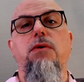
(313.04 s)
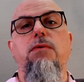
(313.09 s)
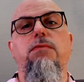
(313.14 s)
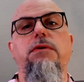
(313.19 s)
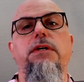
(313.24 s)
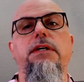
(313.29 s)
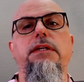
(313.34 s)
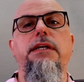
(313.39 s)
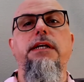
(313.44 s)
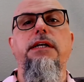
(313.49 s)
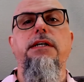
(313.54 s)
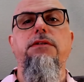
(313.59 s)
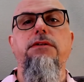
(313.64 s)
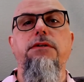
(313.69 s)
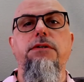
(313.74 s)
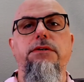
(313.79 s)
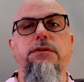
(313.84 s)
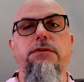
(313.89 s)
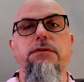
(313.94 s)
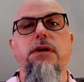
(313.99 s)
will
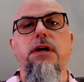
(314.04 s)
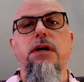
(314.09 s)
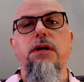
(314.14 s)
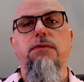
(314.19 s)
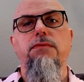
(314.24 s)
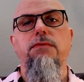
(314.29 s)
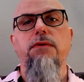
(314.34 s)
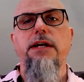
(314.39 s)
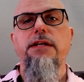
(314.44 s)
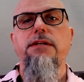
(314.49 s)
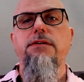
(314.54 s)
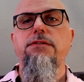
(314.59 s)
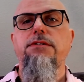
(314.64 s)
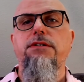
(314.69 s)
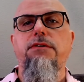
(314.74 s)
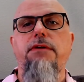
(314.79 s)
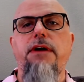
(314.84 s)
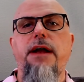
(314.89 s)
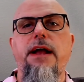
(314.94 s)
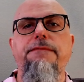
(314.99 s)
include writers'
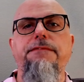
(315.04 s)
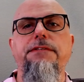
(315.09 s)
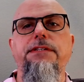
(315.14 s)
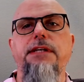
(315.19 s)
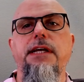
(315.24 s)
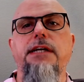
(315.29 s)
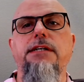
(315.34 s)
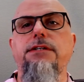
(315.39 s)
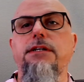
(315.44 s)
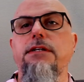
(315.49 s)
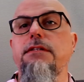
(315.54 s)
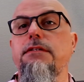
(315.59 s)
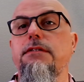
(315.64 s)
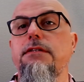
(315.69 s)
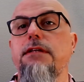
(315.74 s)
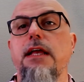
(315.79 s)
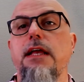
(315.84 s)
craft sessions,